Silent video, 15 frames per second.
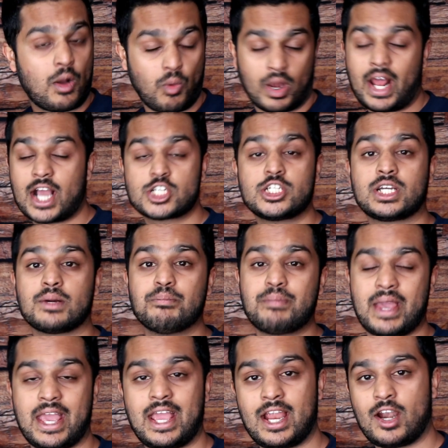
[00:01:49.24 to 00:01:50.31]
I want to actually
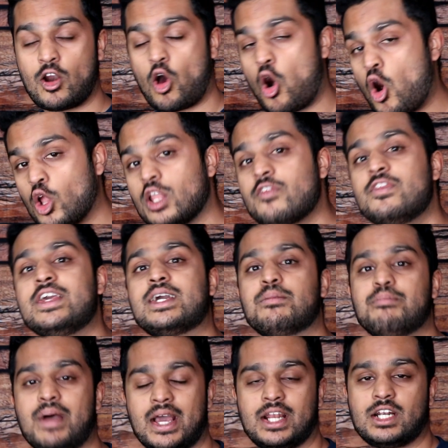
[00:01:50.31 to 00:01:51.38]
compare all of the
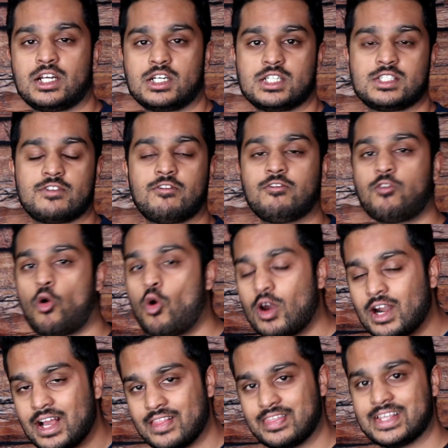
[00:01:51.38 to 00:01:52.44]
competitors
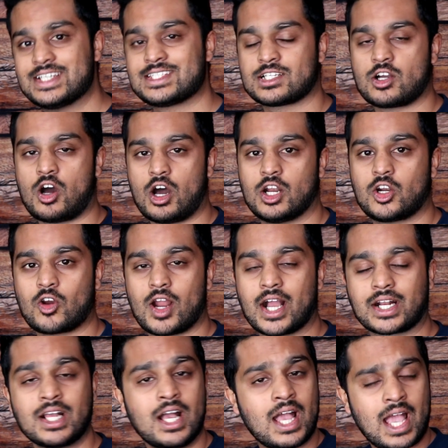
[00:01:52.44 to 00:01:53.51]
for this
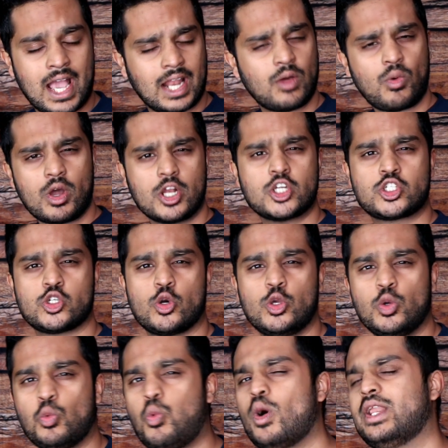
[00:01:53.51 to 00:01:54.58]
contract and I want to show
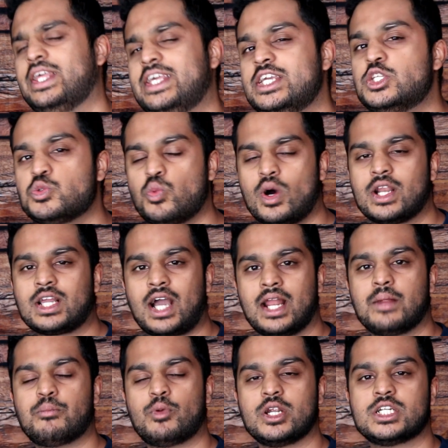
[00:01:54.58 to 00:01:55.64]
you what each one
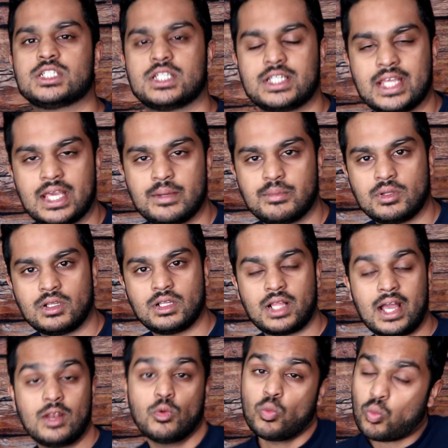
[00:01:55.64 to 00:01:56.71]
kind of brings to the
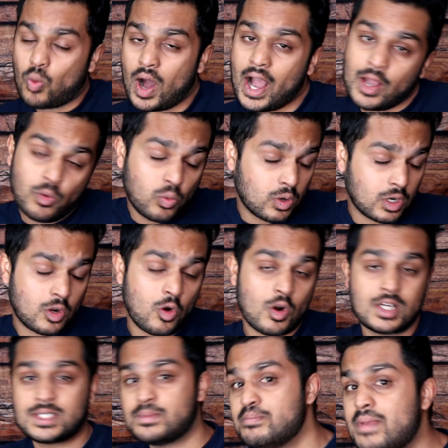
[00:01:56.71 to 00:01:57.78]
table and why
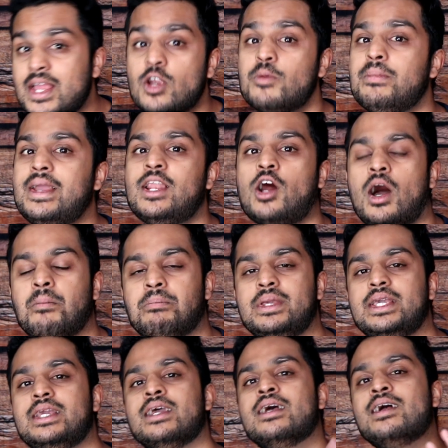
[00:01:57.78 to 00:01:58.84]
Workhorse may or may not
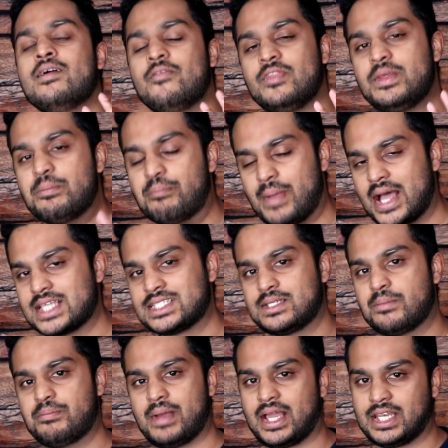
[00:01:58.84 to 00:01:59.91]
be the
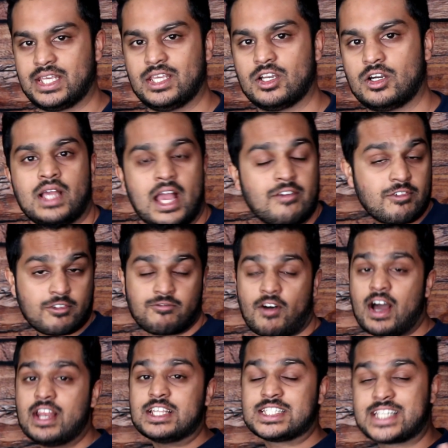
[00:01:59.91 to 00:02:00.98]
best bet here. And for
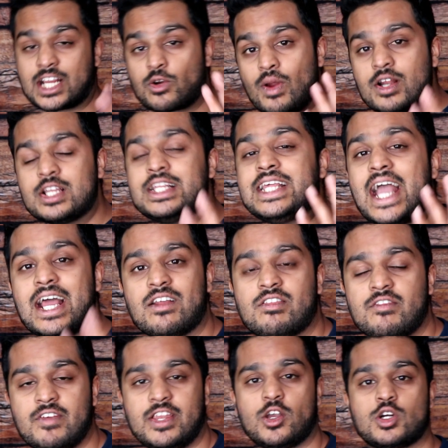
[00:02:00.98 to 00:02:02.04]
fun, stick around to the end of
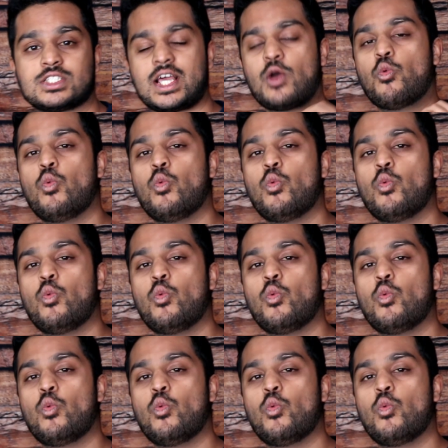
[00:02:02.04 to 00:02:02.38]
the video because I